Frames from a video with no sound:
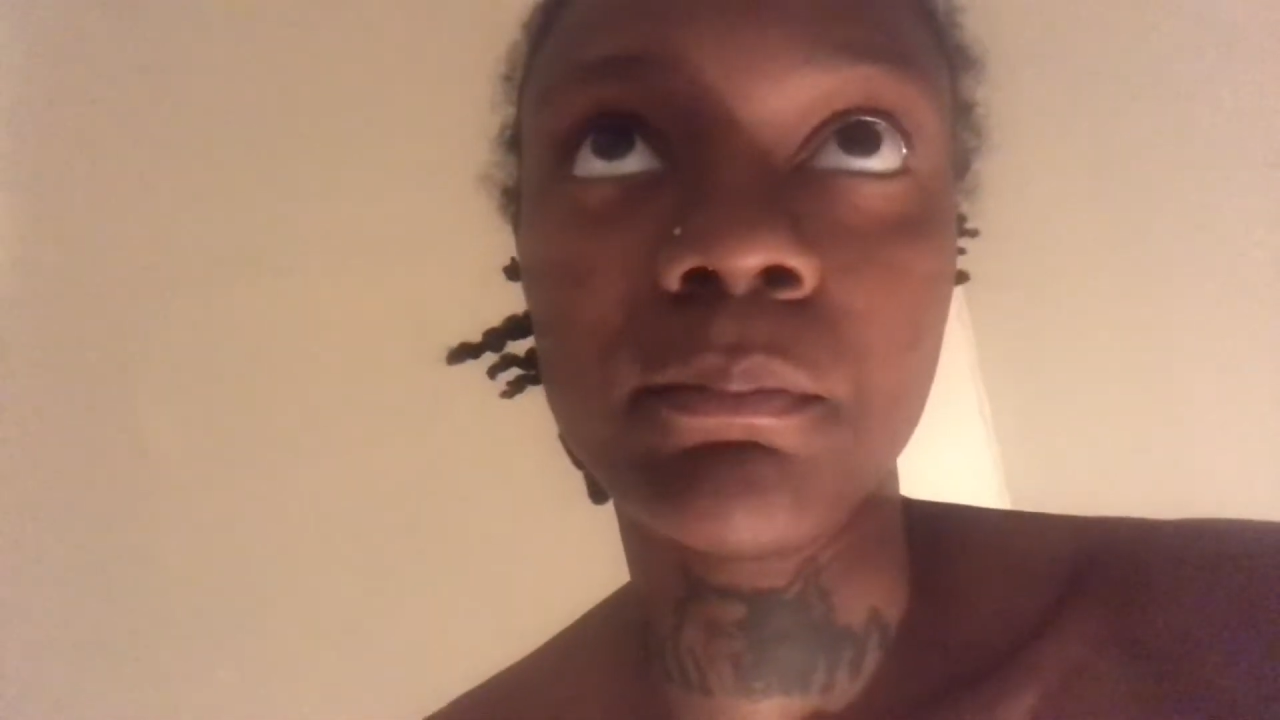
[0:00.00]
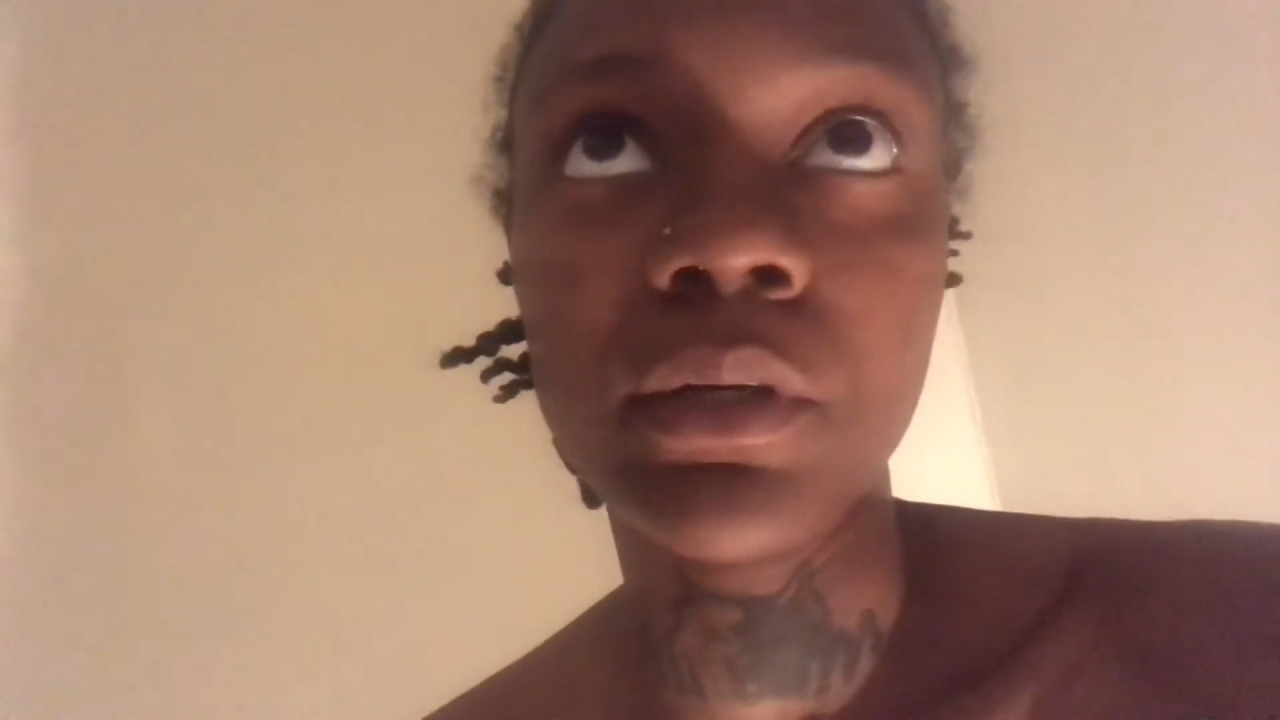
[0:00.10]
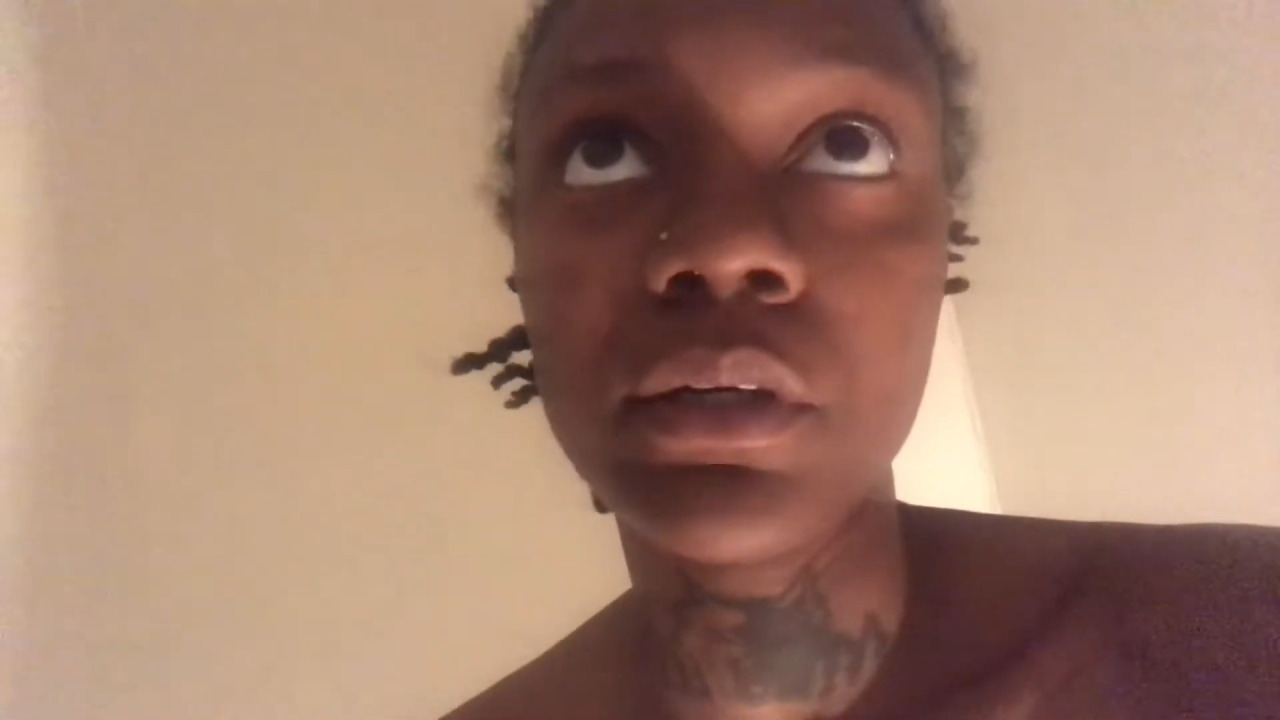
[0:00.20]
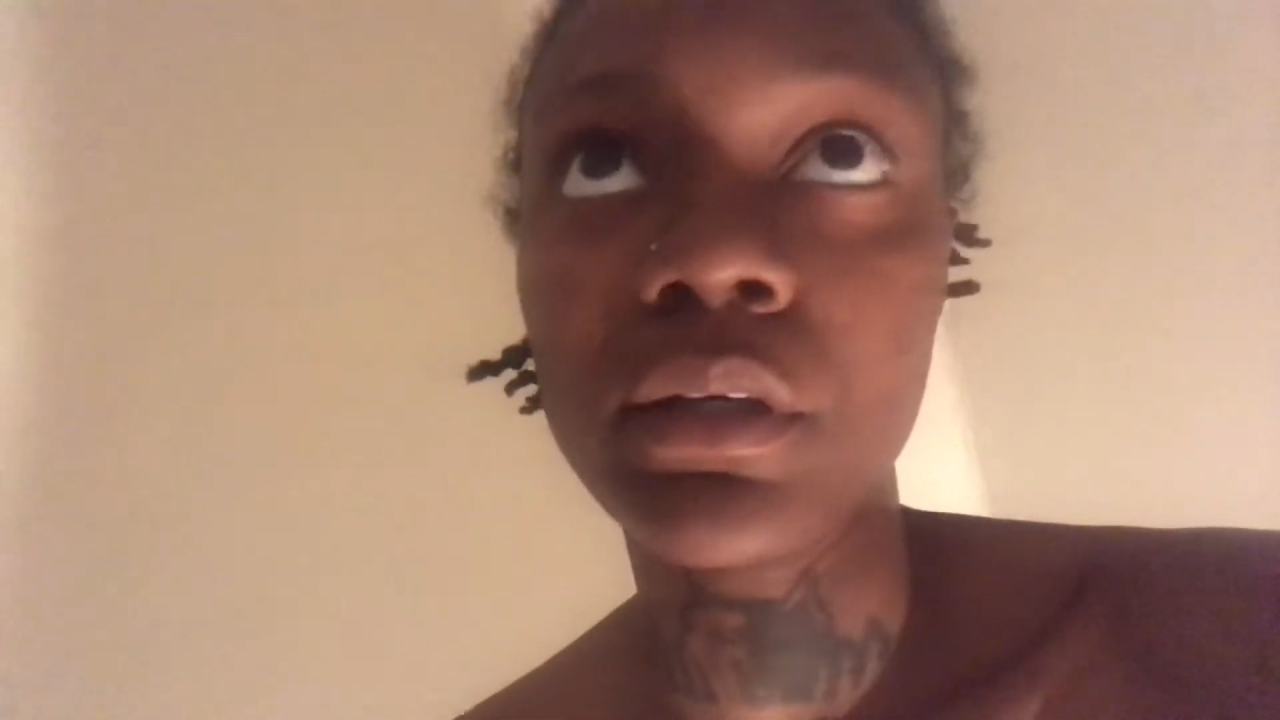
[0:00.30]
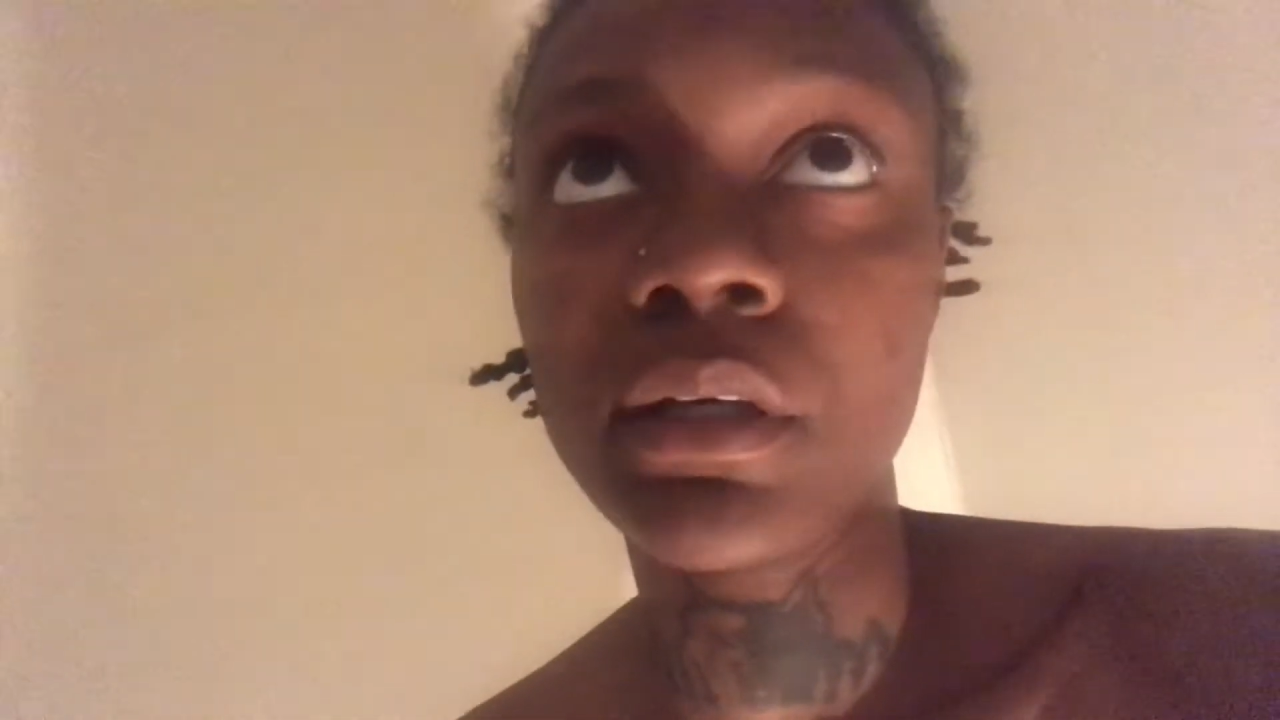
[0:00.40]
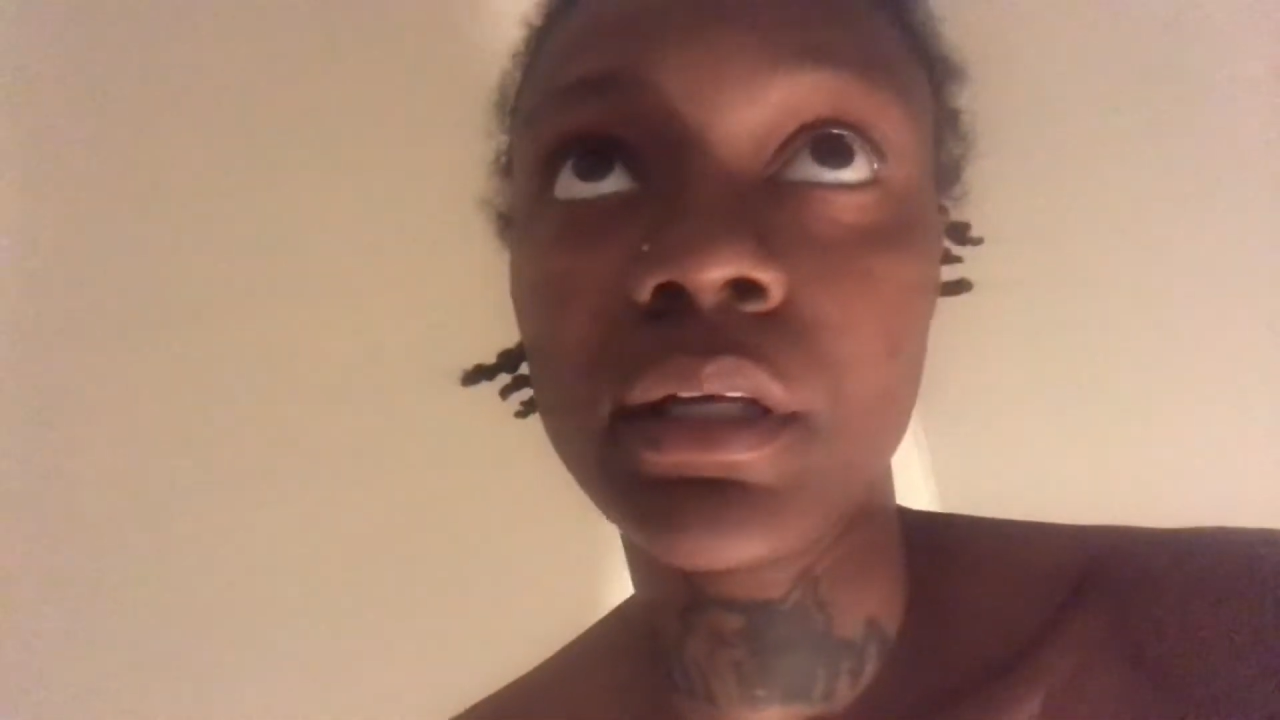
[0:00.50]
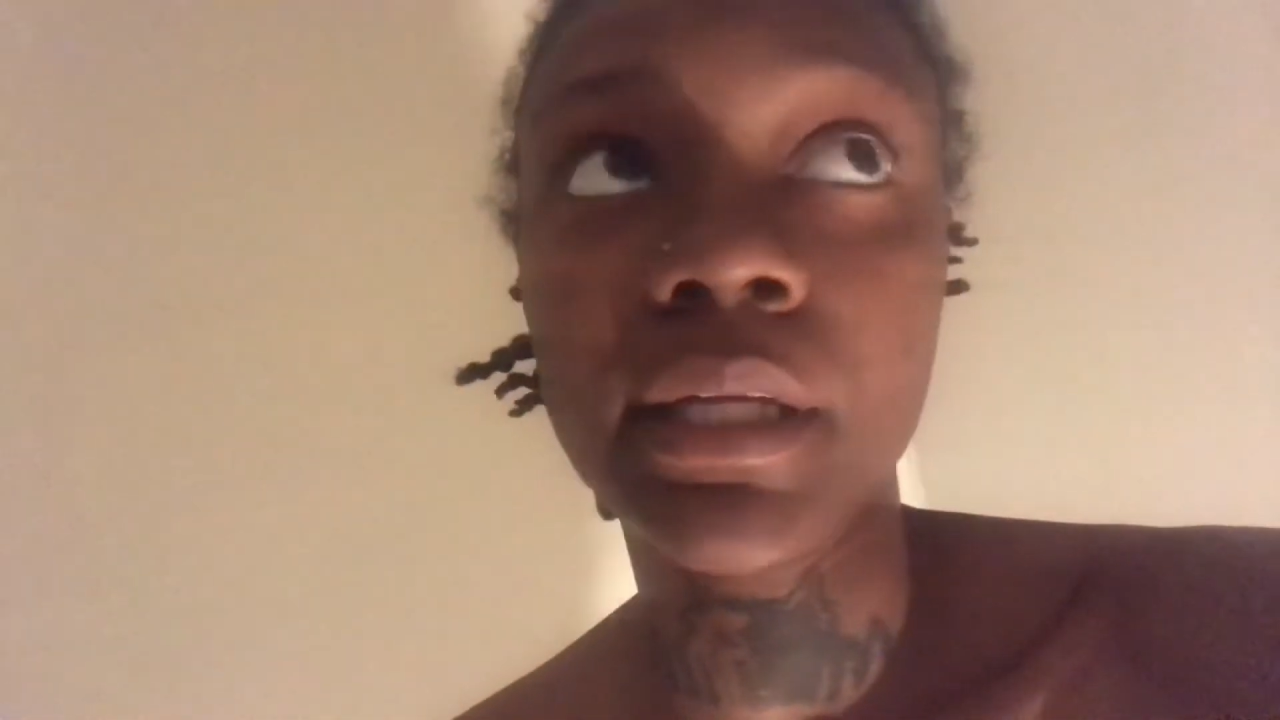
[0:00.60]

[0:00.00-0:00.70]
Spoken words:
book.